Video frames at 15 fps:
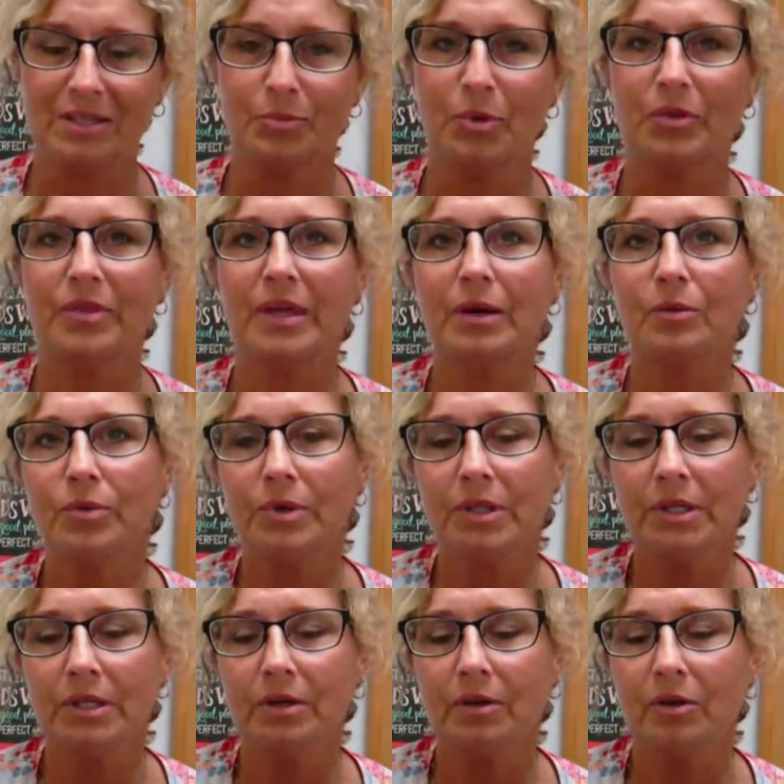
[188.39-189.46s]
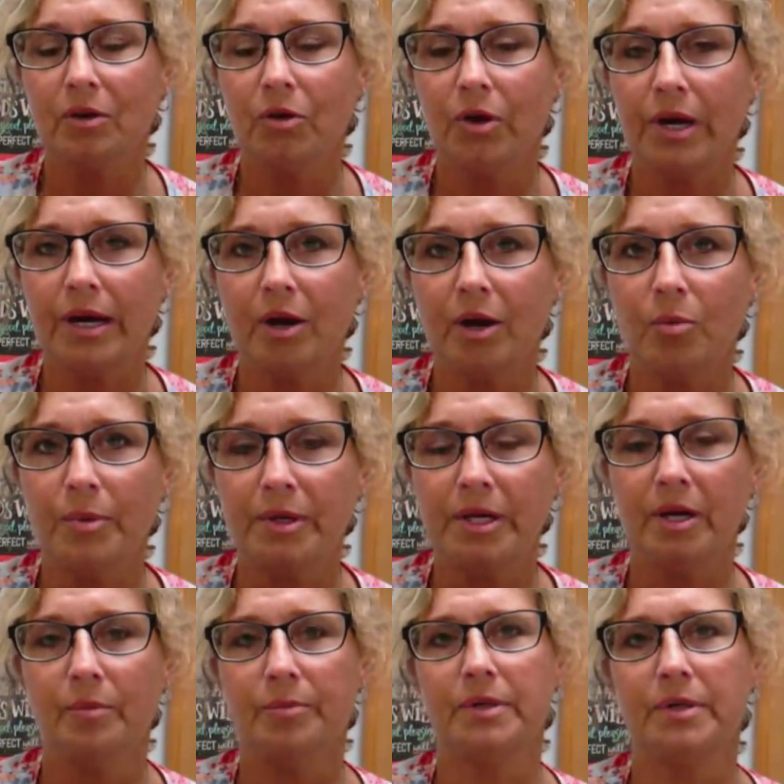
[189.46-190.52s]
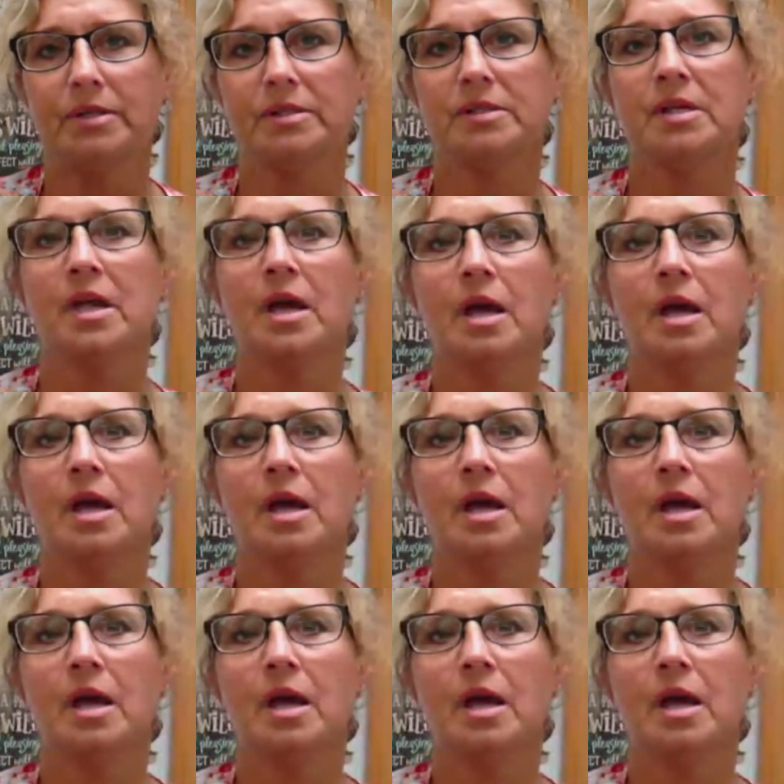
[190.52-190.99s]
But they really are a great help in helping us